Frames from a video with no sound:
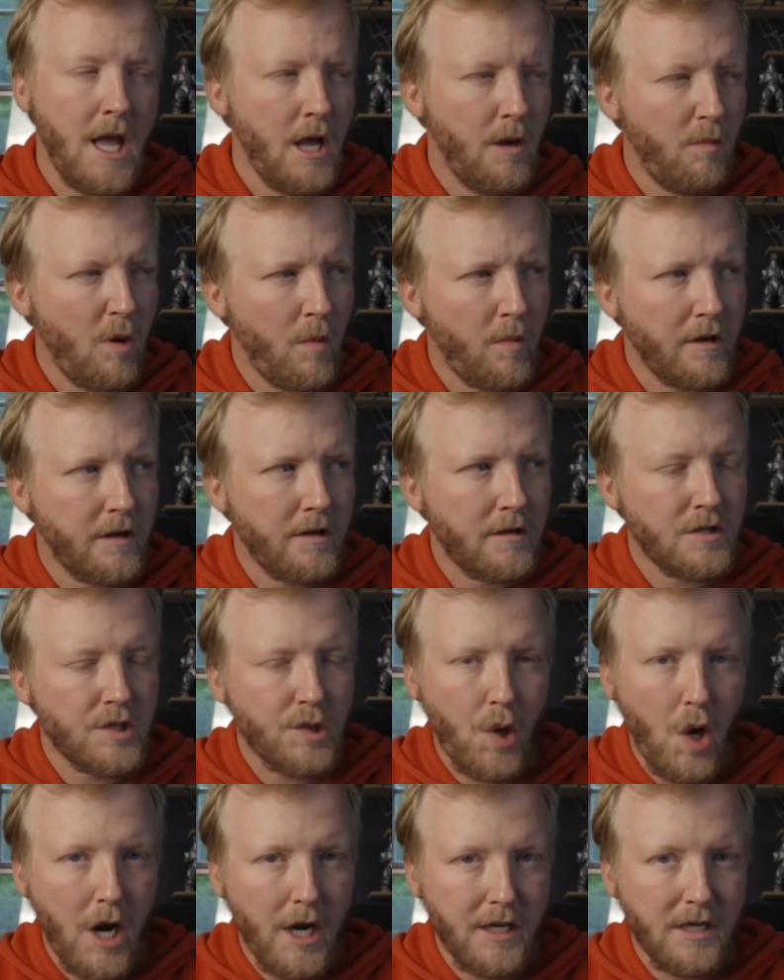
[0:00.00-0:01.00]
Well, we're going to
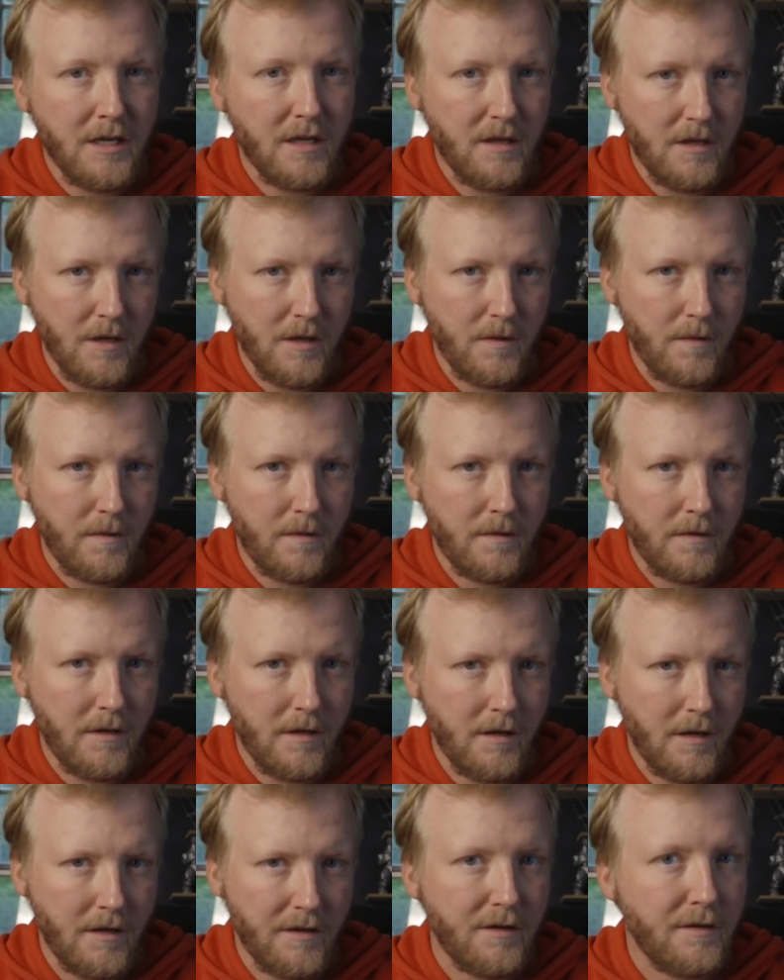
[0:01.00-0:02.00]
try to go
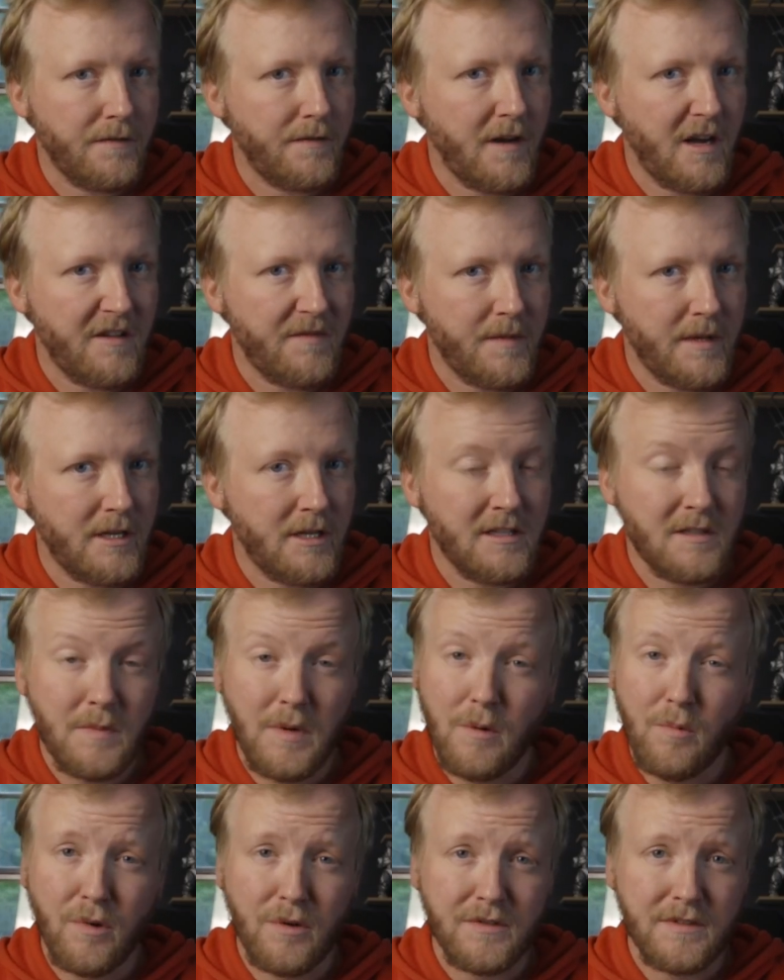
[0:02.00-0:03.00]
under 5 minutes,
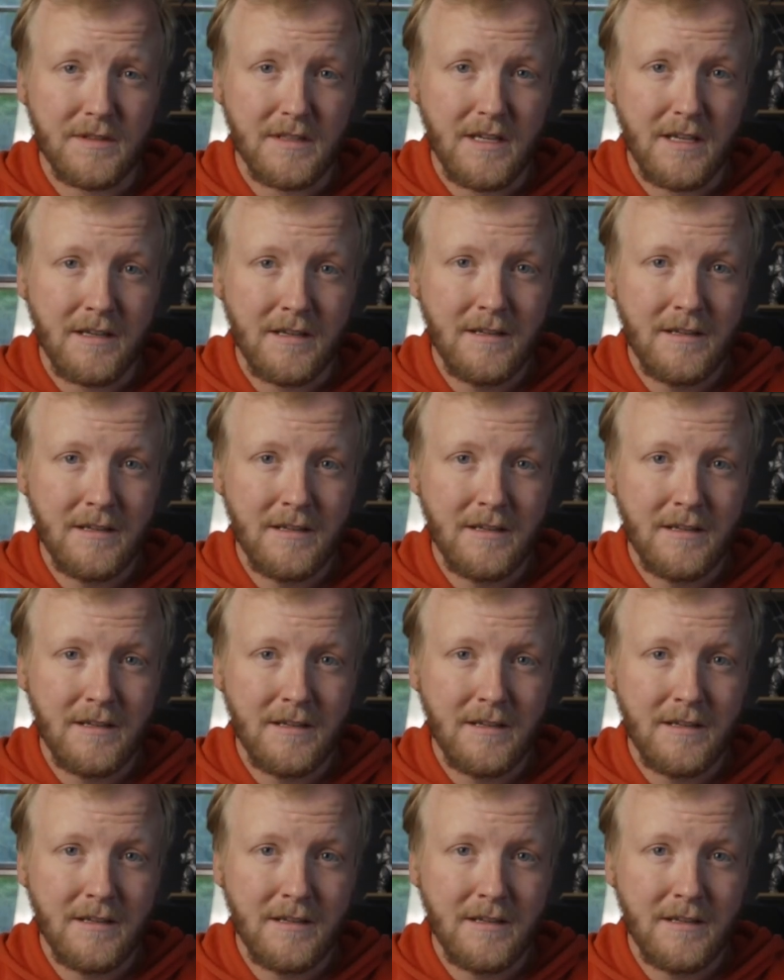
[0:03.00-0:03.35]
but we'll see.